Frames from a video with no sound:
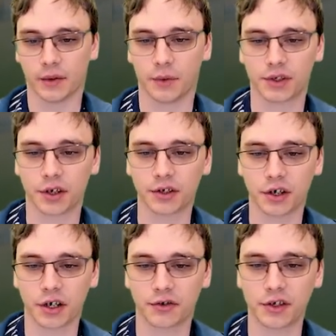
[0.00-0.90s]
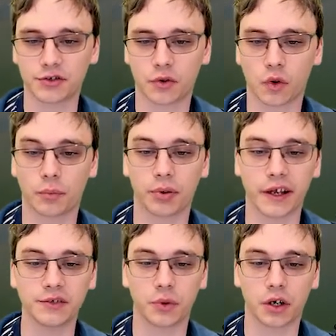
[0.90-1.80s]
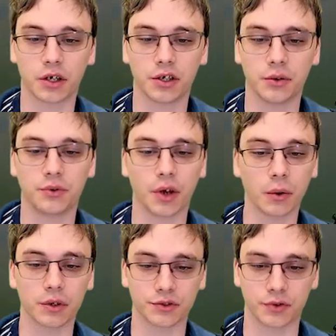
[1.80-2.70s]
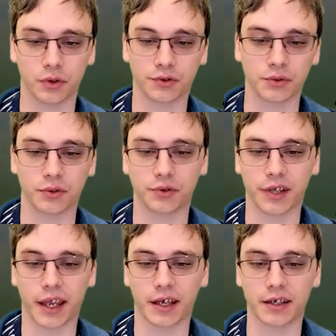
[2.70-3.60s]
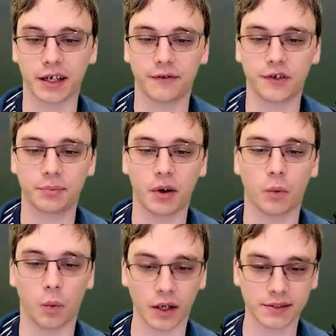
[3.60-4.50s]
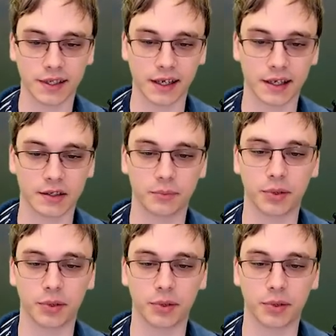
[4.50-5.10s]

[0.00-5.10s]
Return target creature or planeswalker you don't control to its owner's hand, and if the spell was kicked,